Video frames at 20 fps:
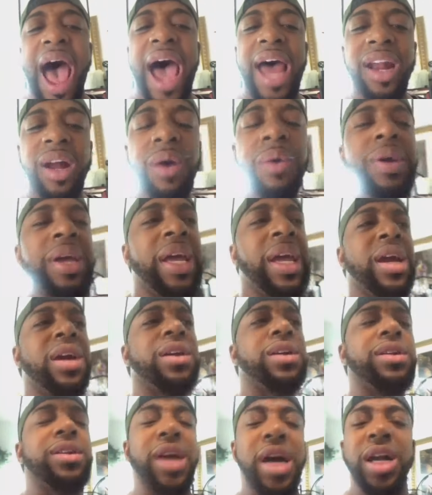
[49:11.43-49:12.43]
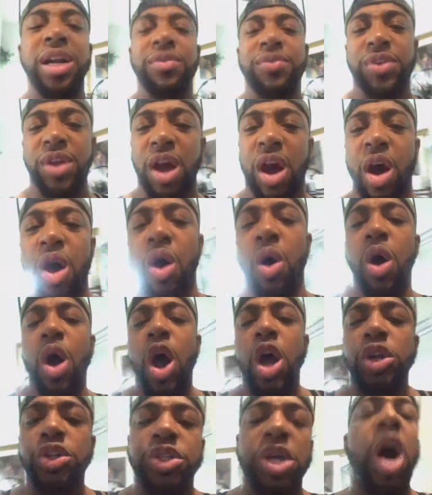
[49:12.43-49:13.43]
I don't hear none of
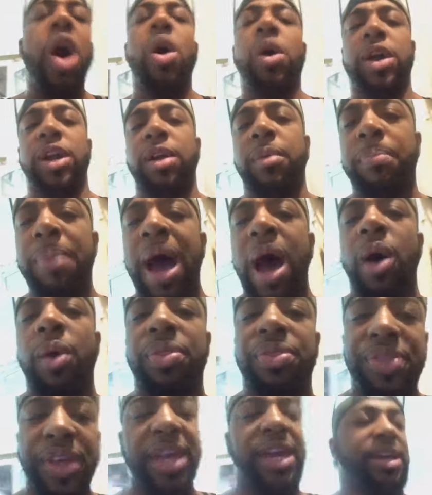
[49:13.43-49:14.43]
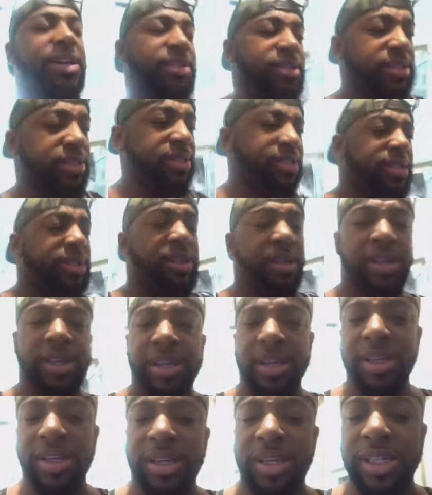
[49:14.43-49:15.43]
y'all talking about this.
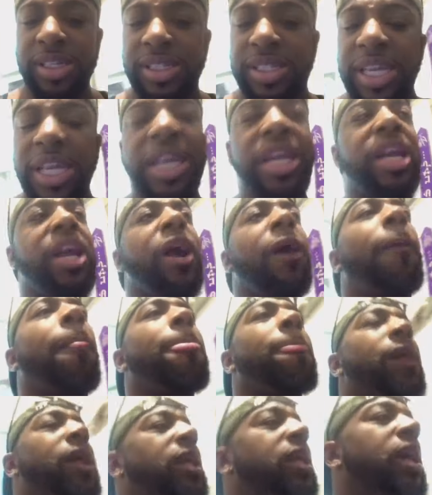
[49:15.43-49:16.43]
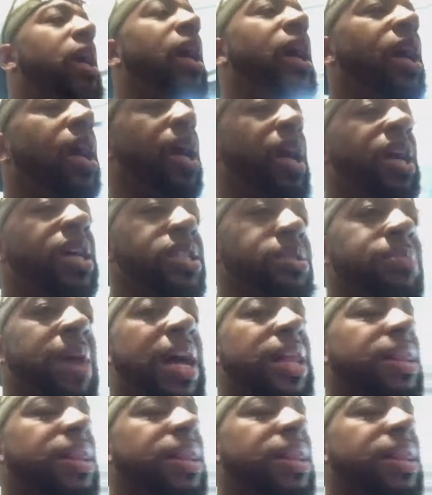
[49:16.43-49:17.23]
See, here, here's